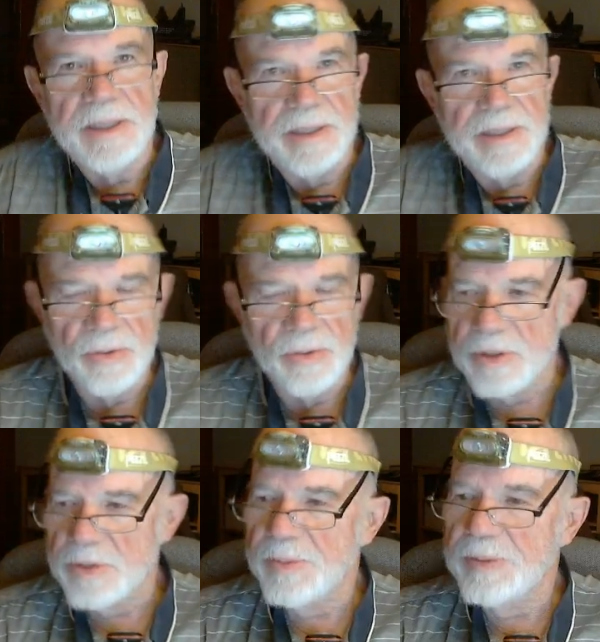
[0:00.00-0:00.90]

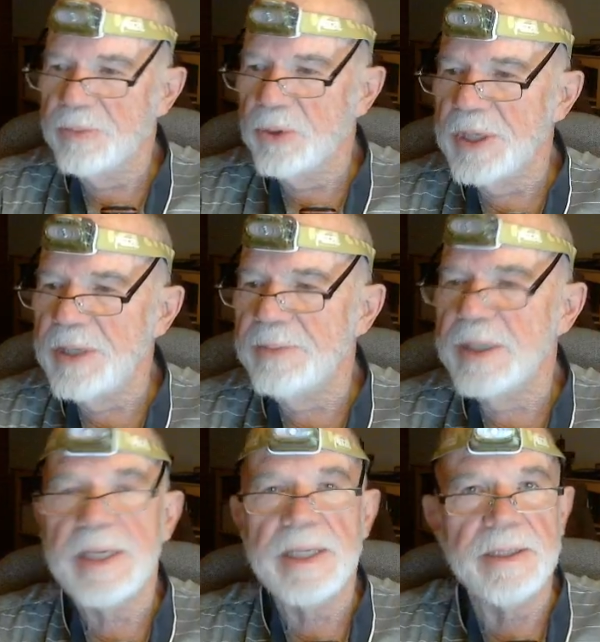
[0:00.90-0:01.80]
endorsement boogie,
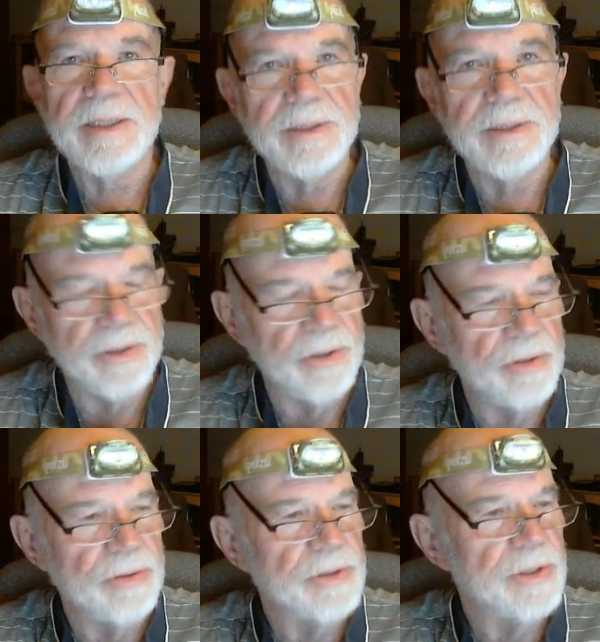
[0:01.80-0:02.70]
my
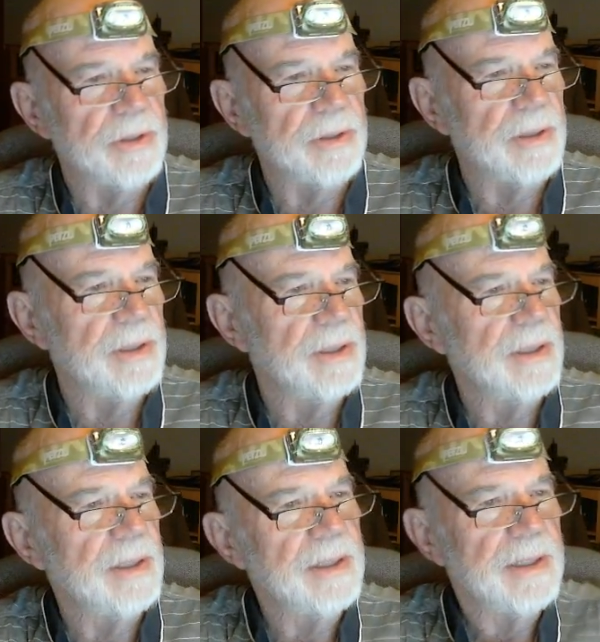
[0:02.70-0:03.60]
news on
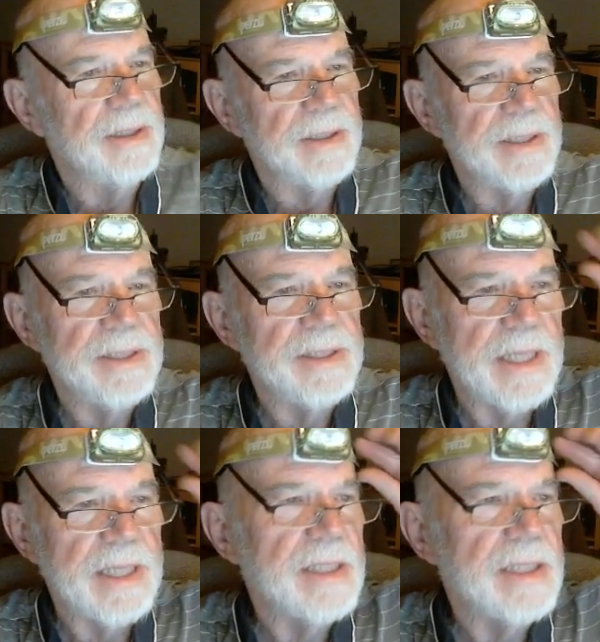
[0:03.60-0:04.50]
these
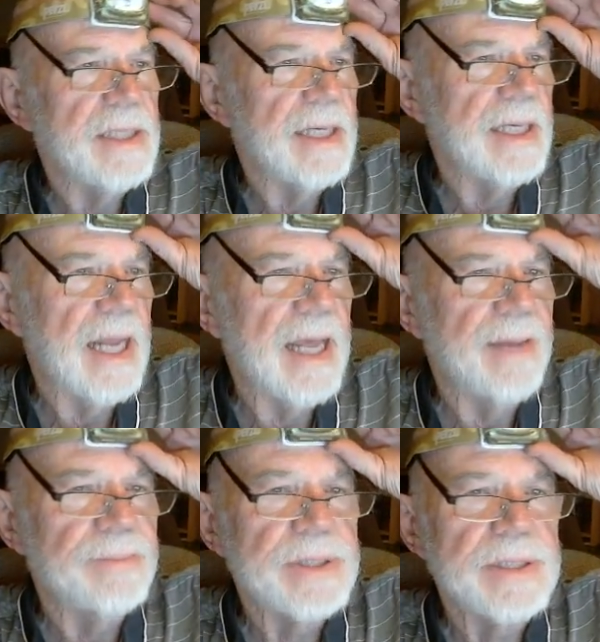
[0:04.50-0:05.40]
things,
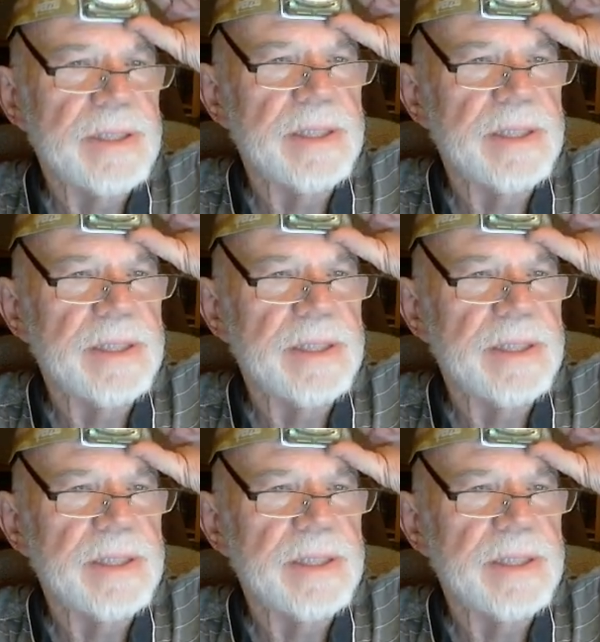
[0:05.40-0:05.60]
headlamps,